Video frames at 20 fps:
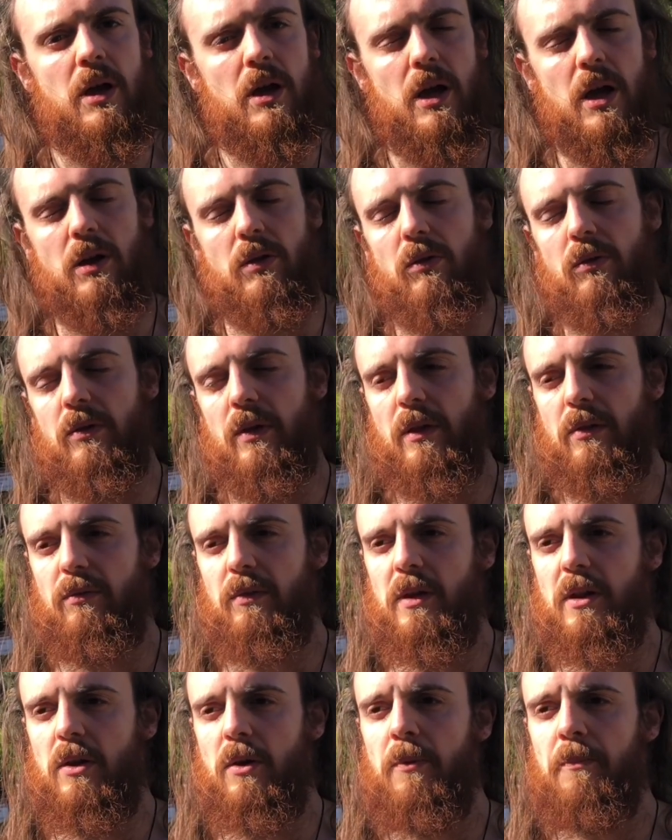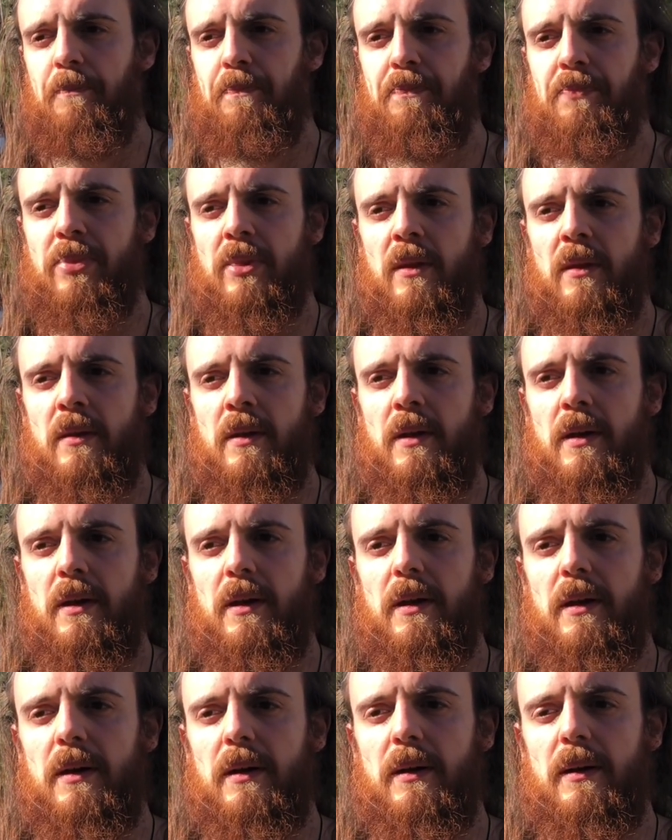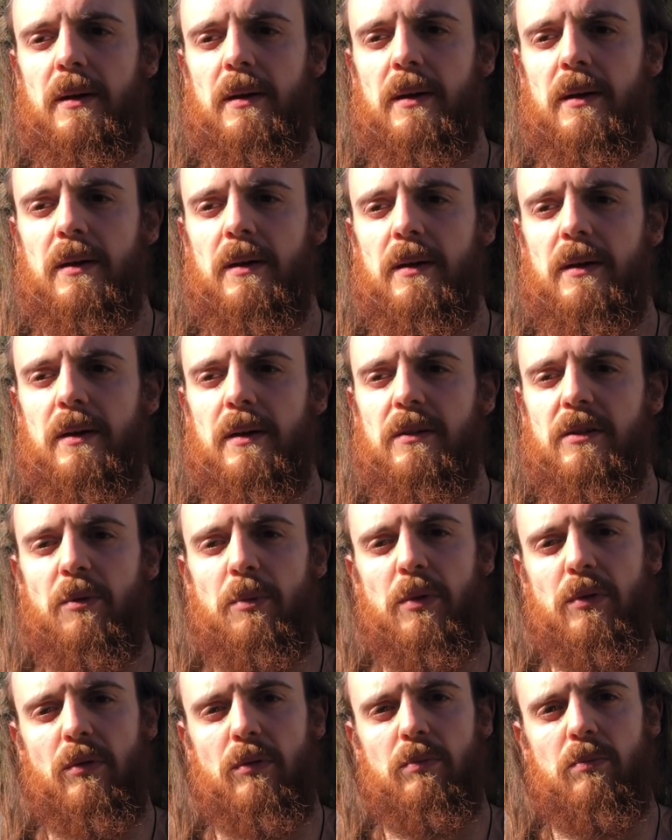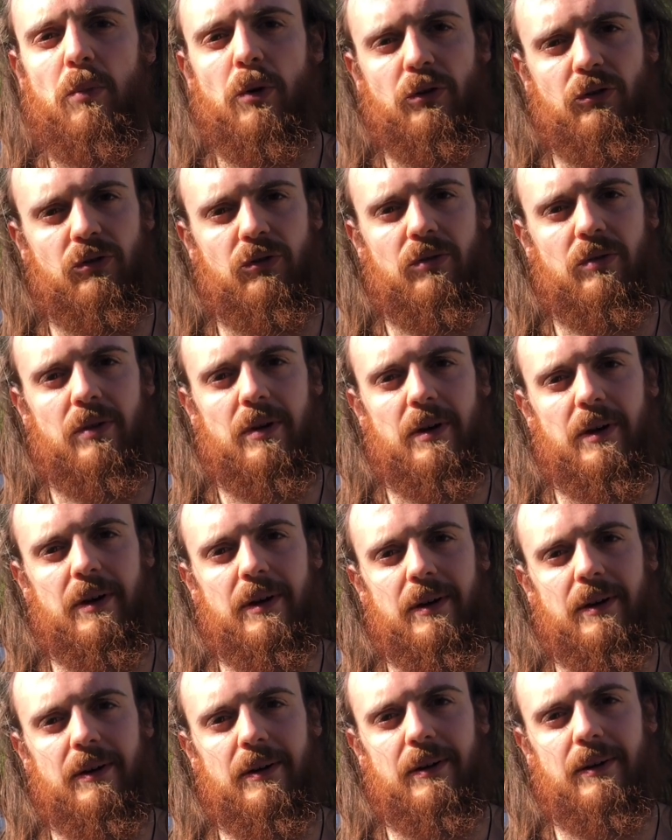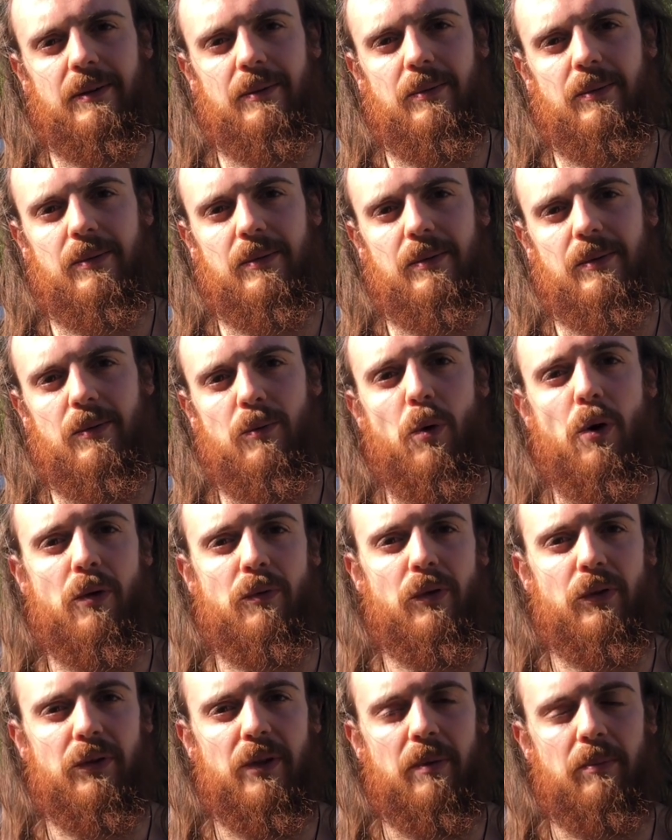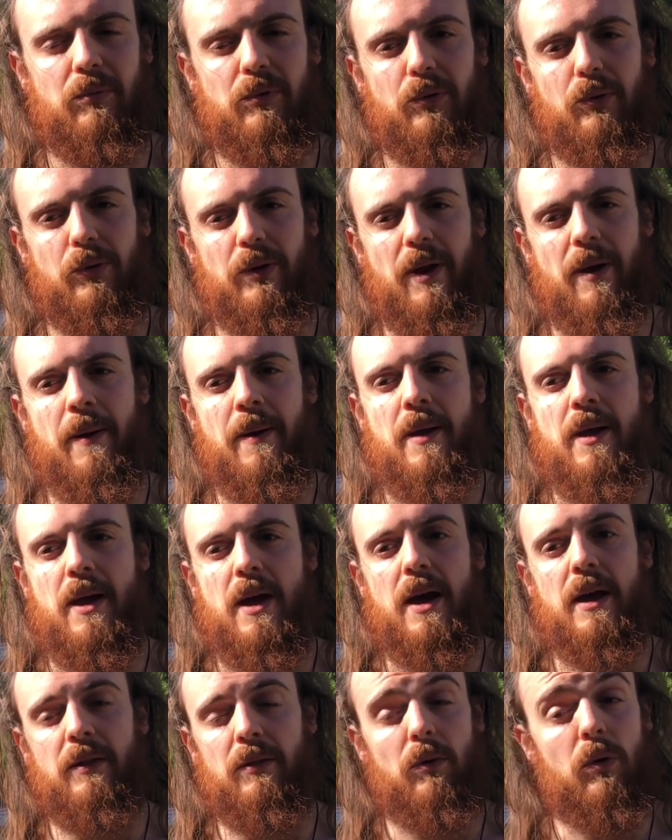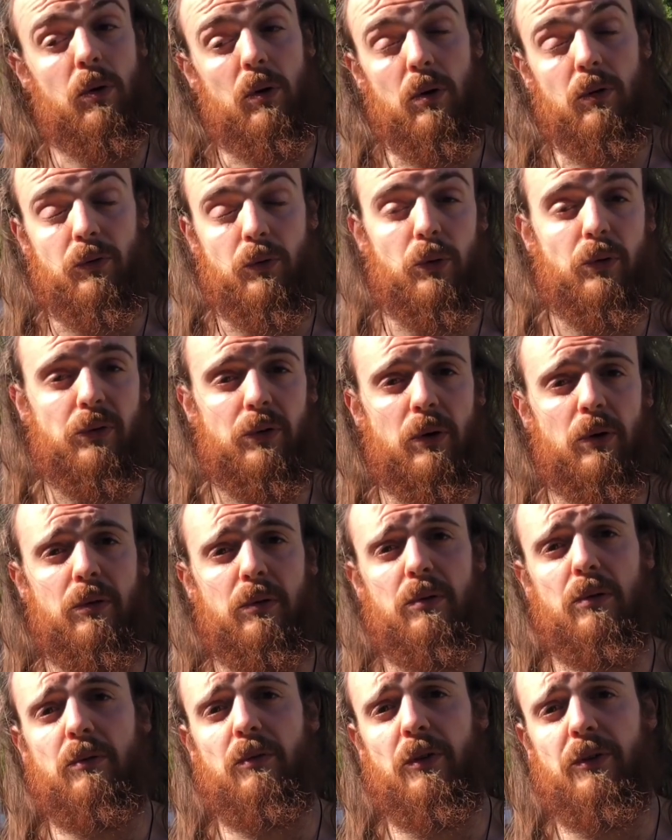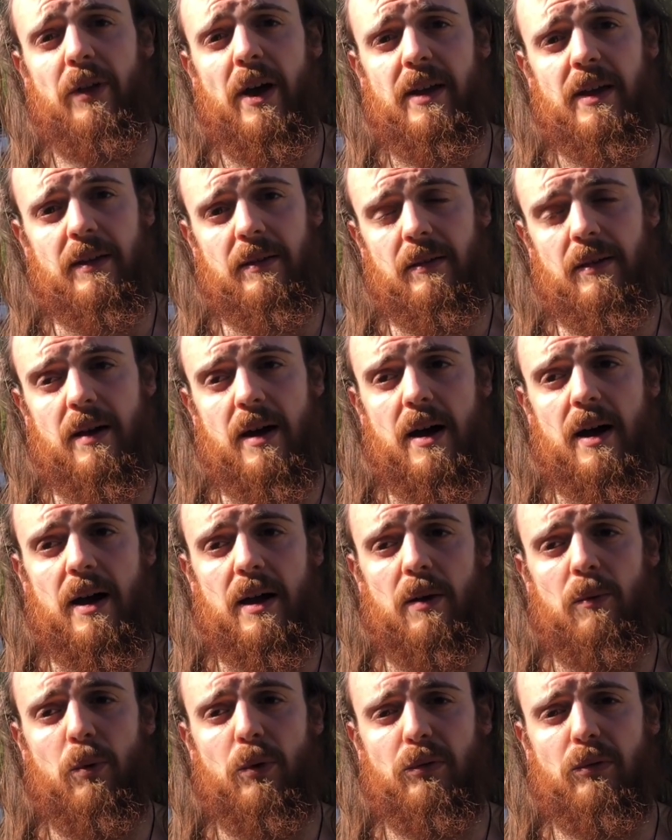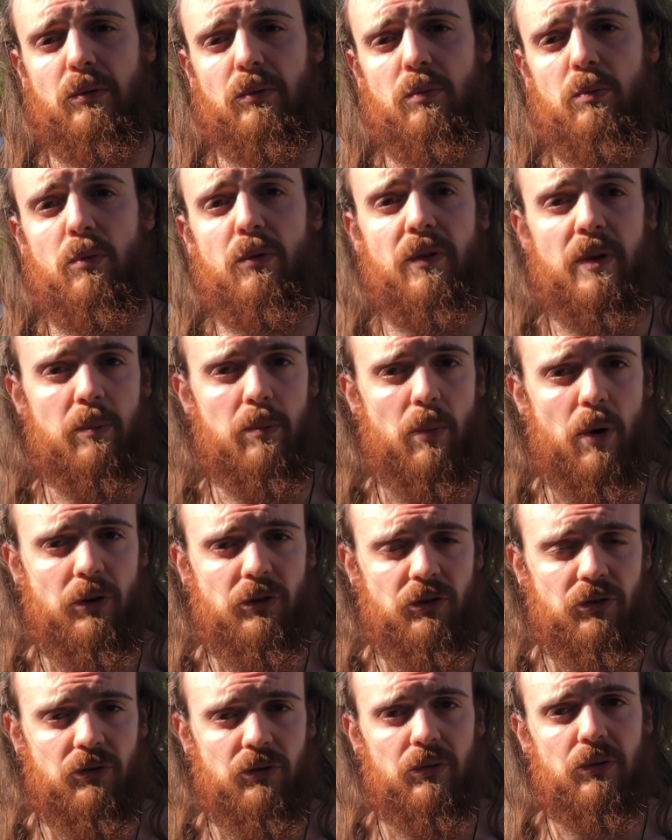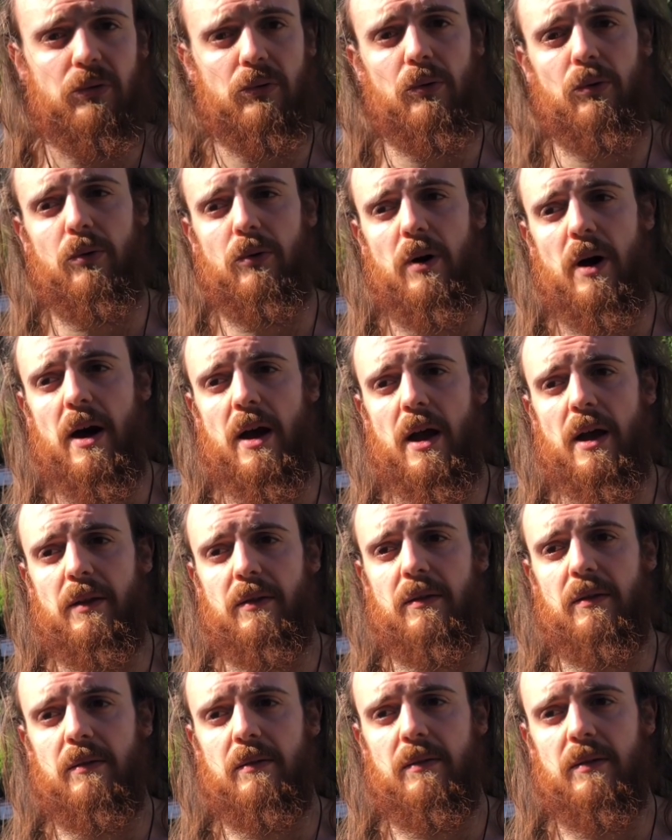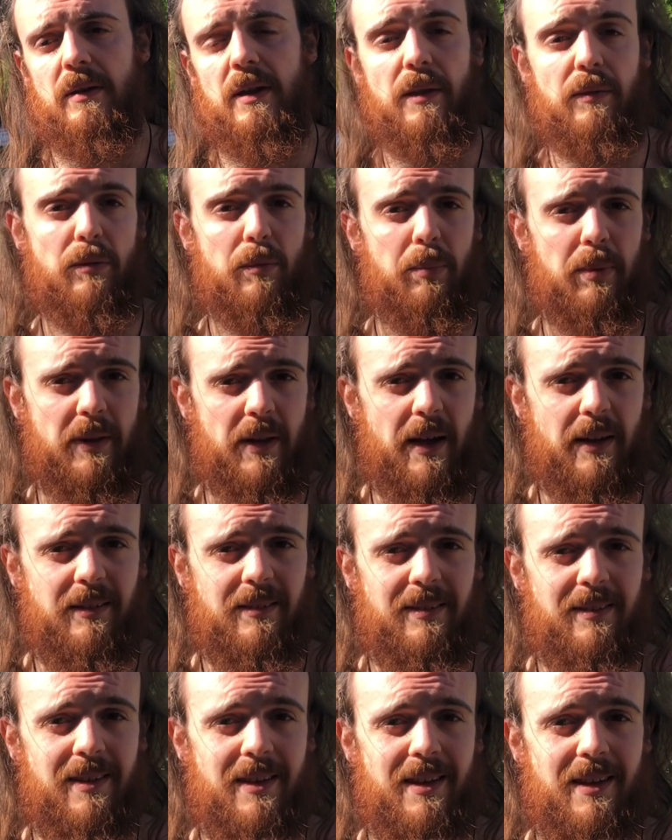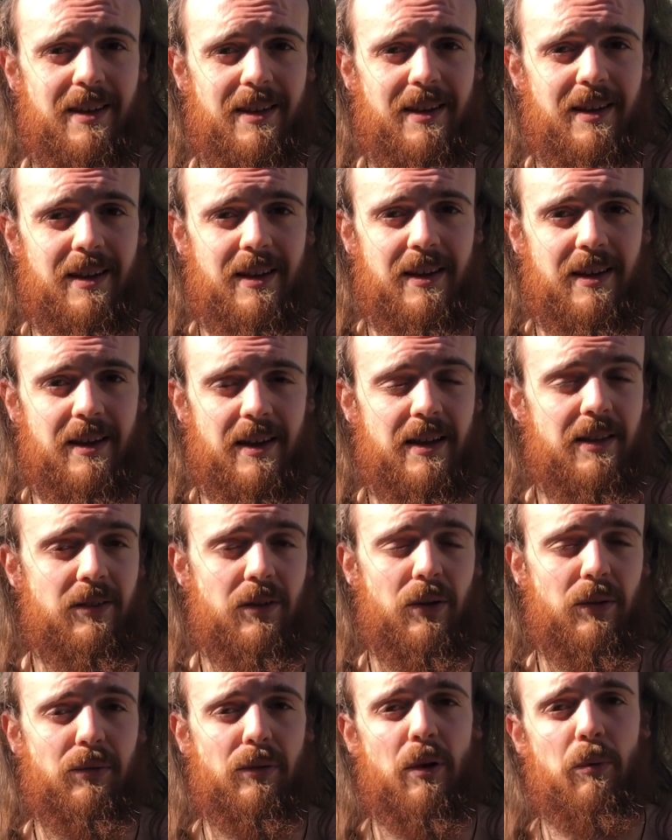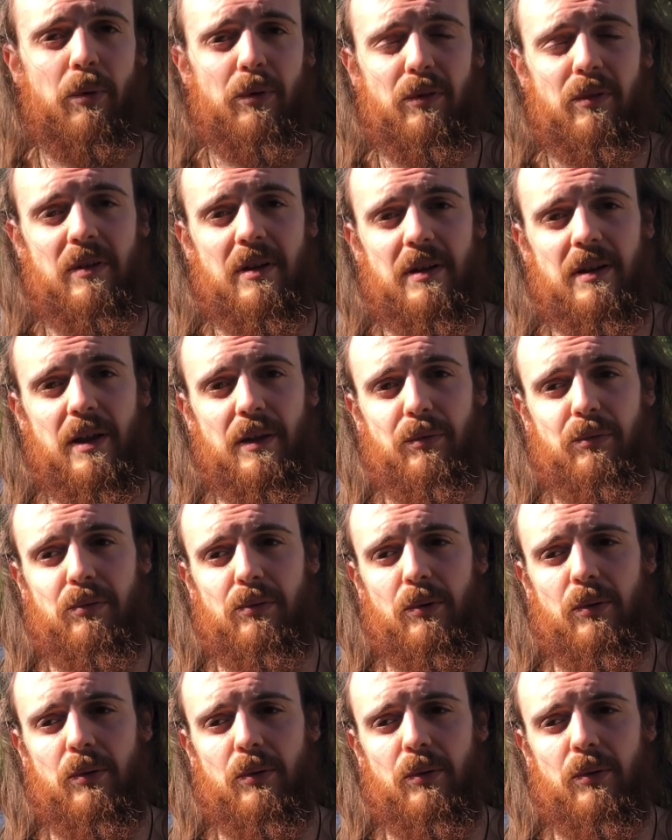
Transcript: in the next video uh, there isn't much work for them. So yeah, and of course I also a diet. I wasn't moving much, so I had less appetite. And thus I was eating less, so